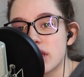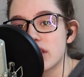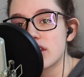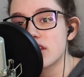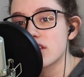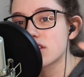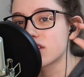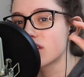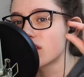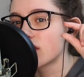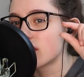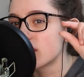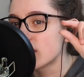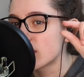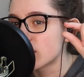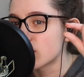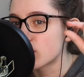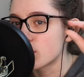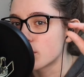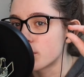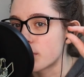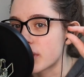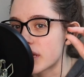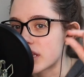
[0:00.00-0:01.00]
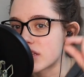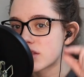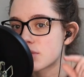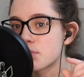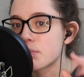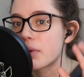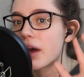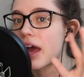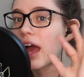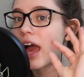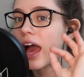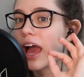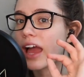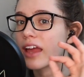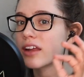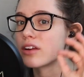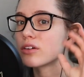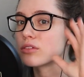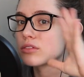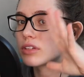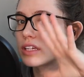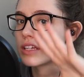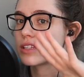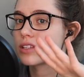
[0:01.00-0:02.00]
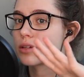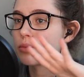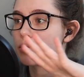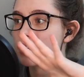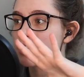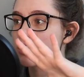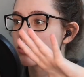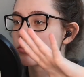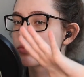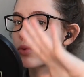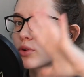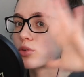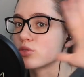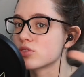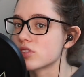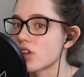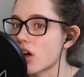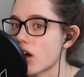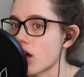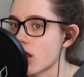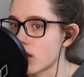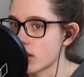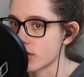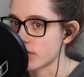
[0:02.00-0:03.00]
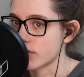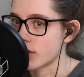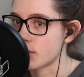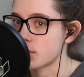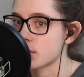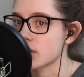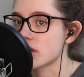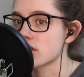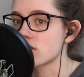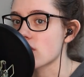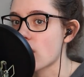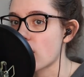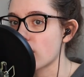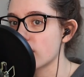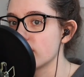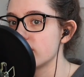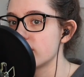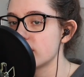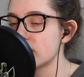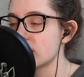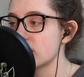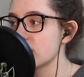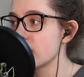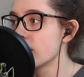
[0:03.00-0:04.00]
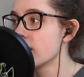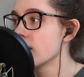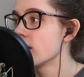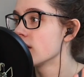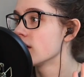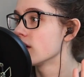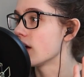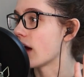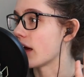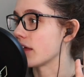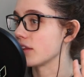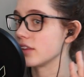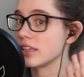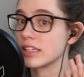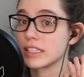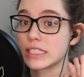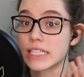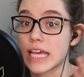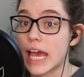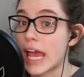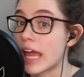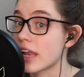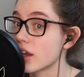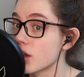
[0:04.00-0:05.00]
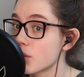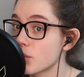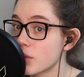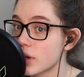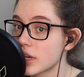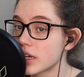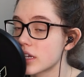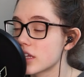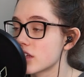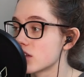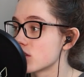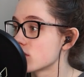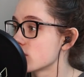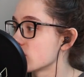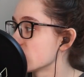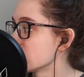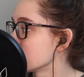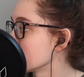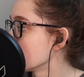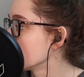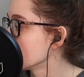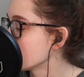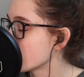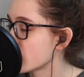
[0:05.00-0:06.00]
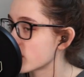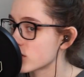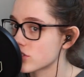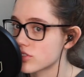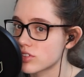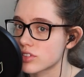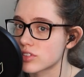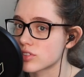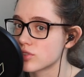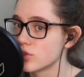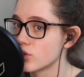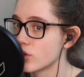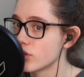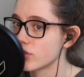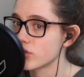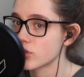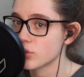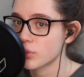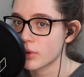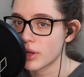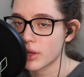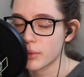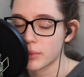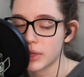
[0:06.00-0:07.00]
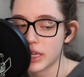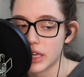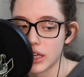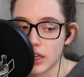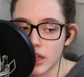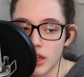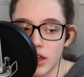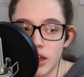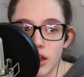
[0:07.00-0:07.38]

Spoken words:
these little bits, but I don't need to be exposed to all of it, because all of it, I think, to anyone is too much. It's too overwhelming,